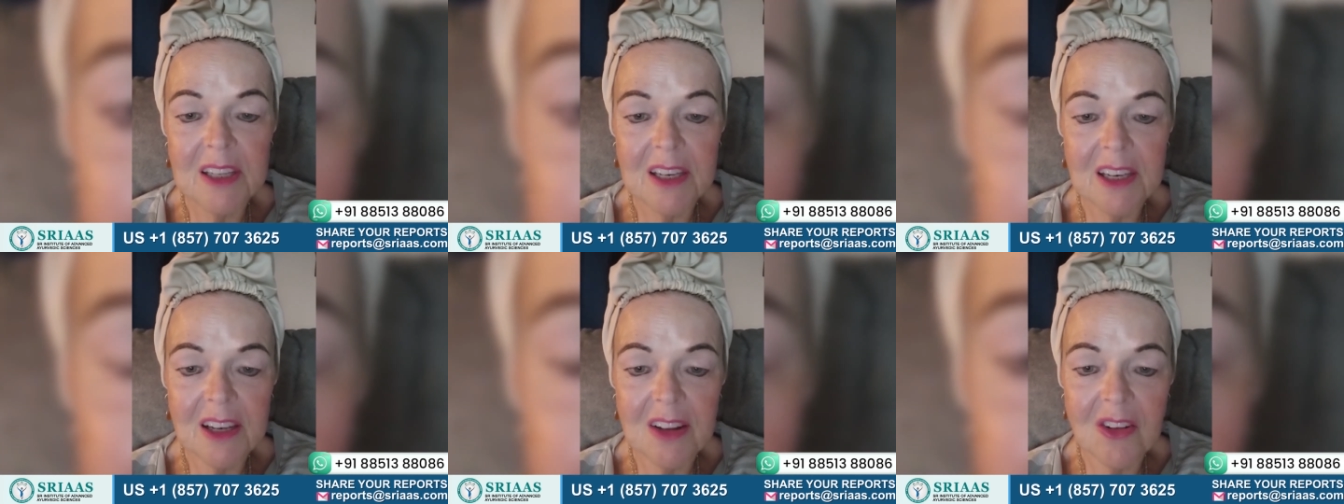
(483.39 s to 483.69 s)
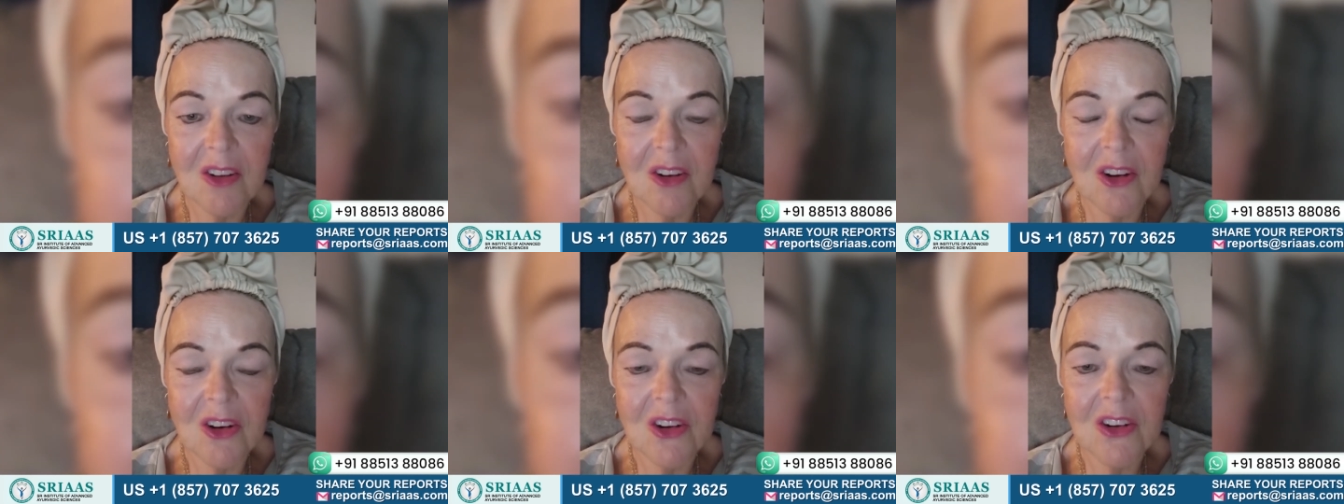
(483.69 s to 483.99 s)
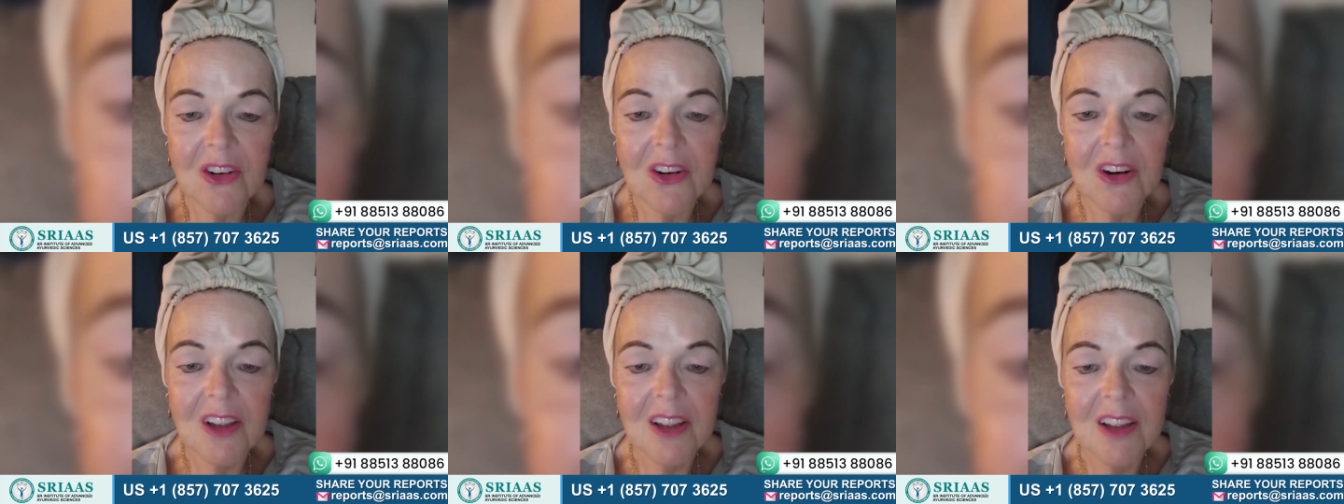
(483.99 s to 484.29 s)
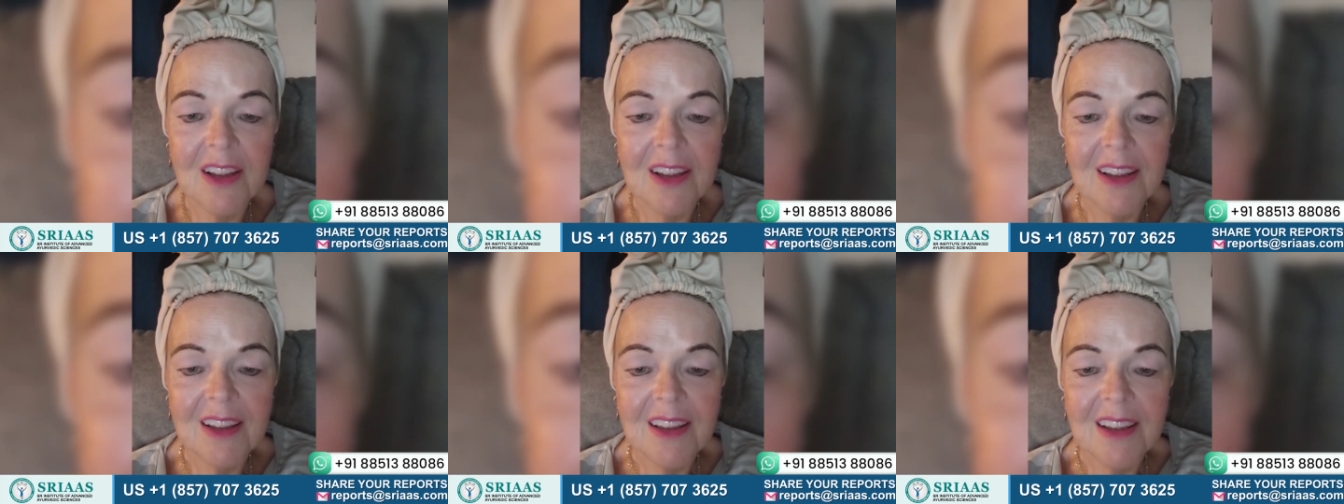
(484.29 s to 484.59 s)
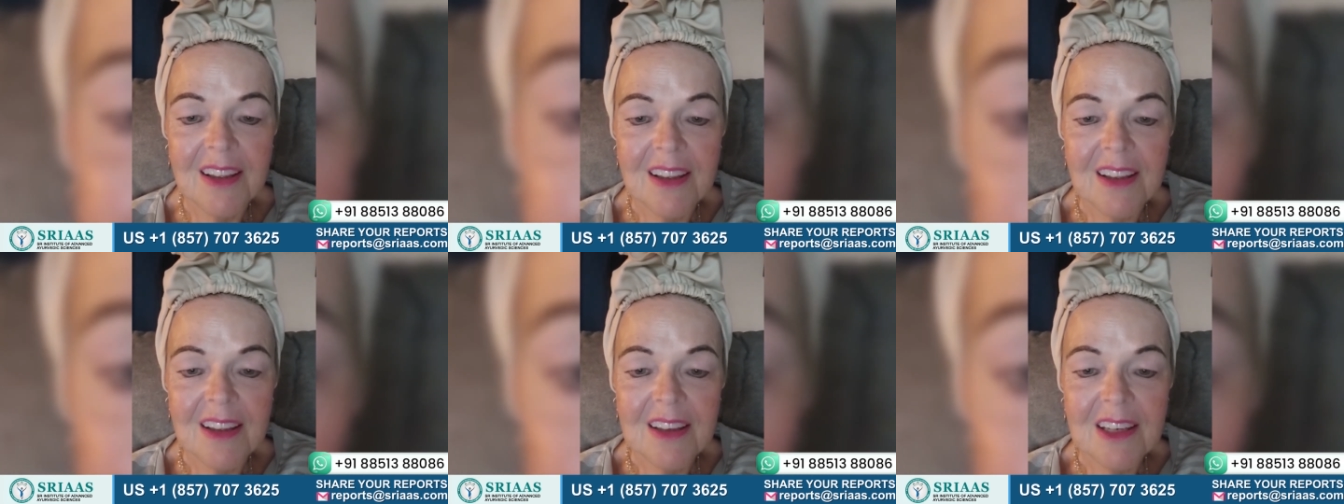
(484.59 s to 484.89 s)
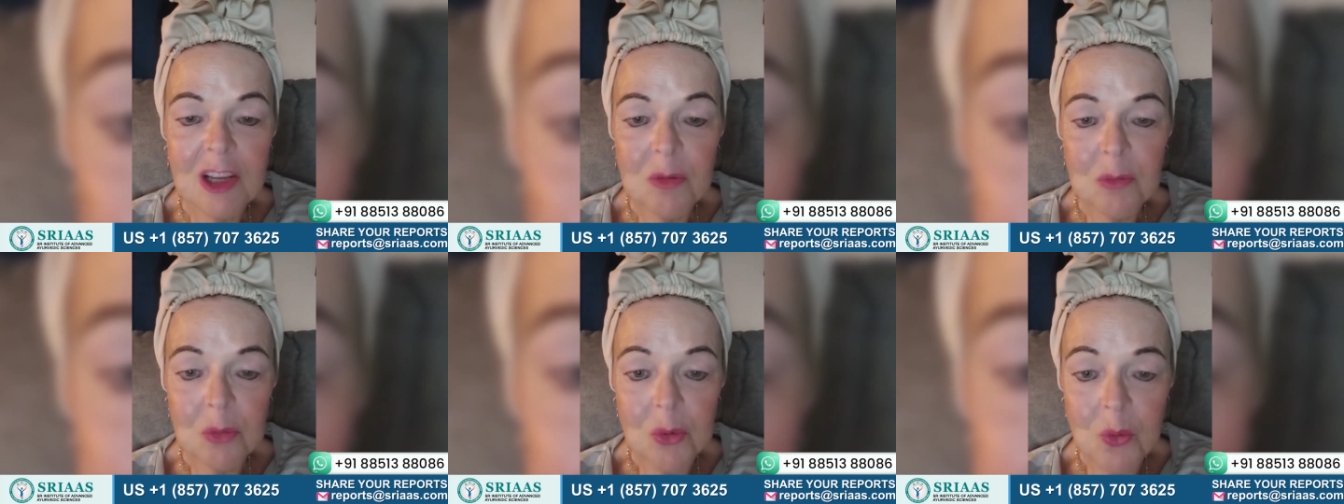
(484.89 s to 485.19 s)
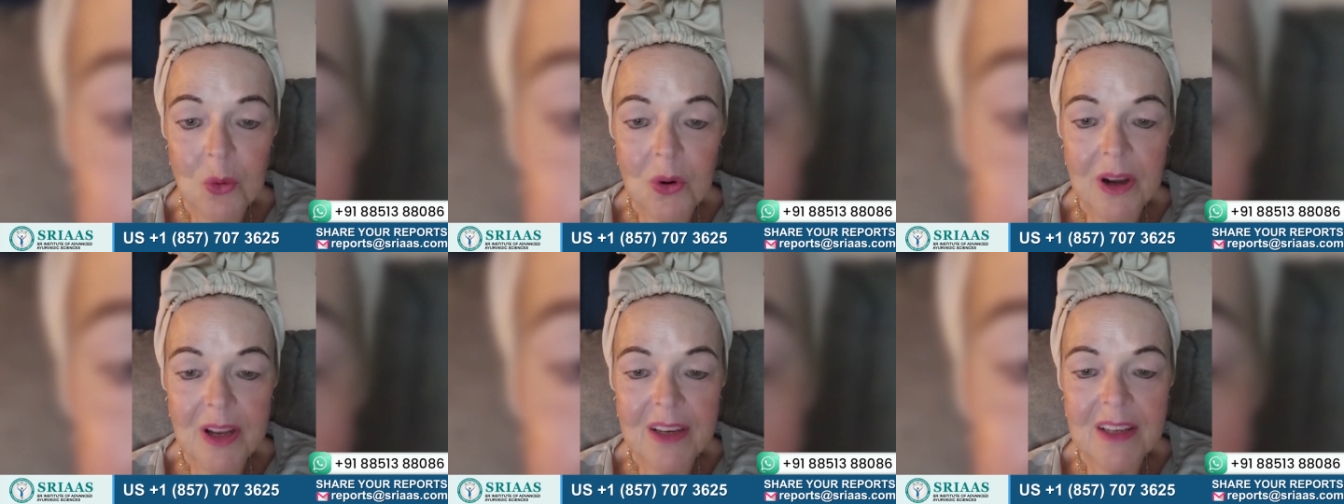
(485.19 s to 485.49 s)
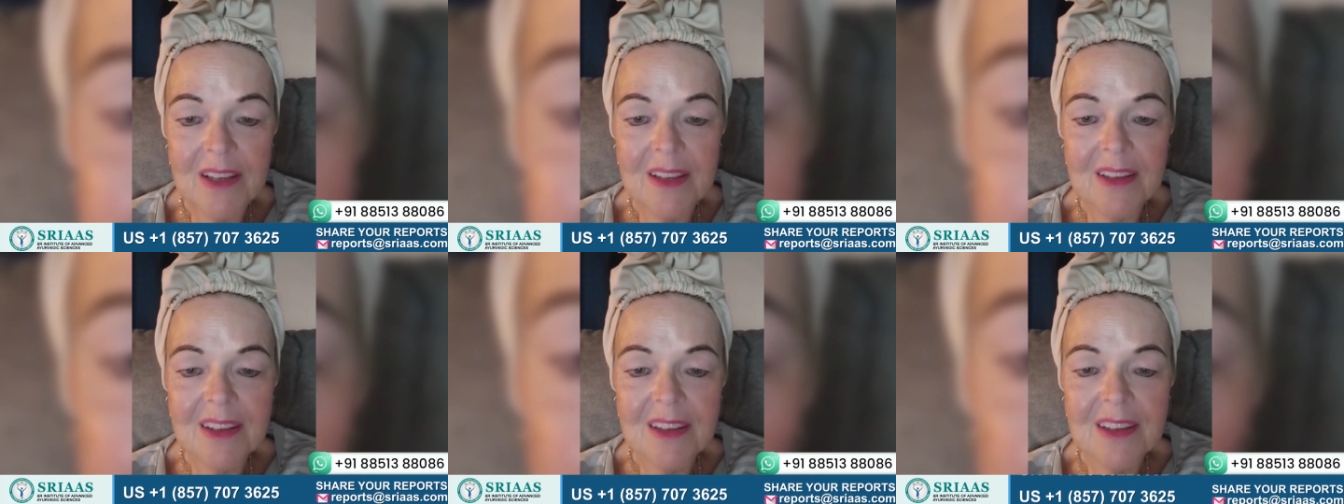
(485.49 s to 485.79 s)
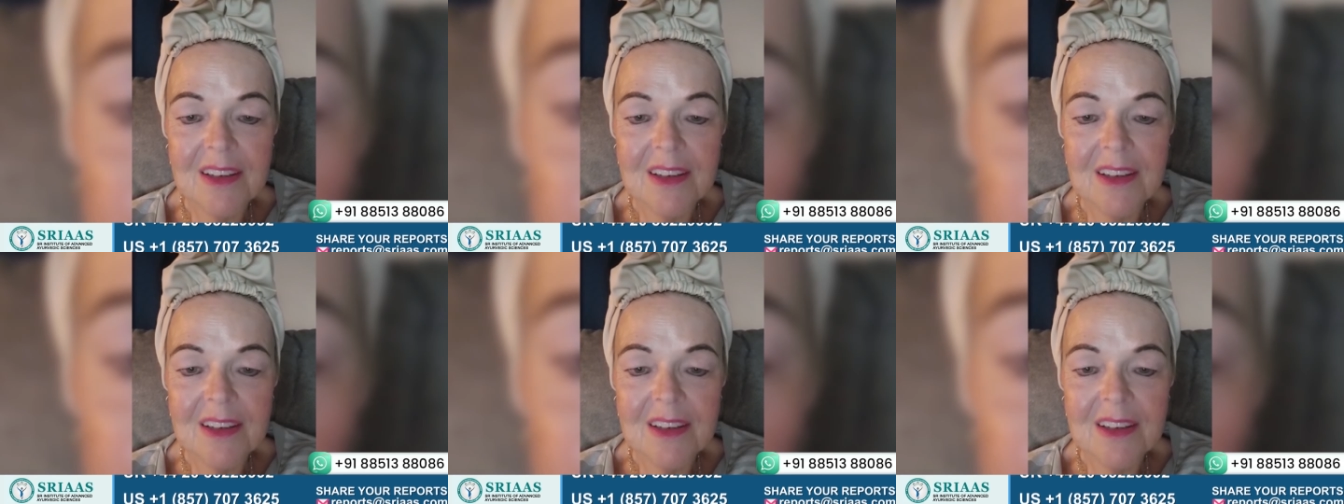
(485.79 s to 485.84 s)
any longer, number one.